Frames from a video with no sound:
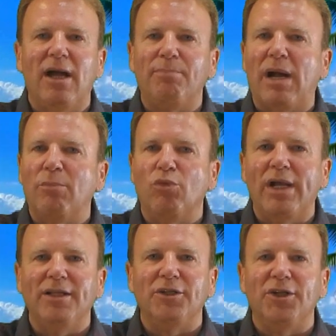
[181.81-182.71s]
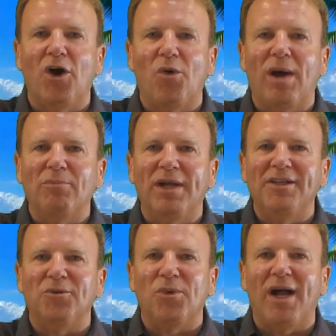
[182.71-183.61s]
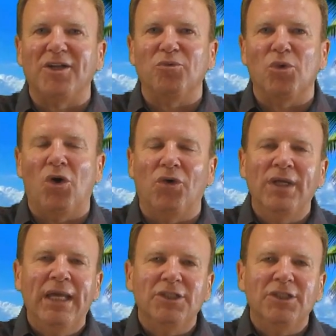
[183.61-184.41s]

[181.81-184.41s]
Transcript: me up, I'm ready to go, I'm ready to rock and roll.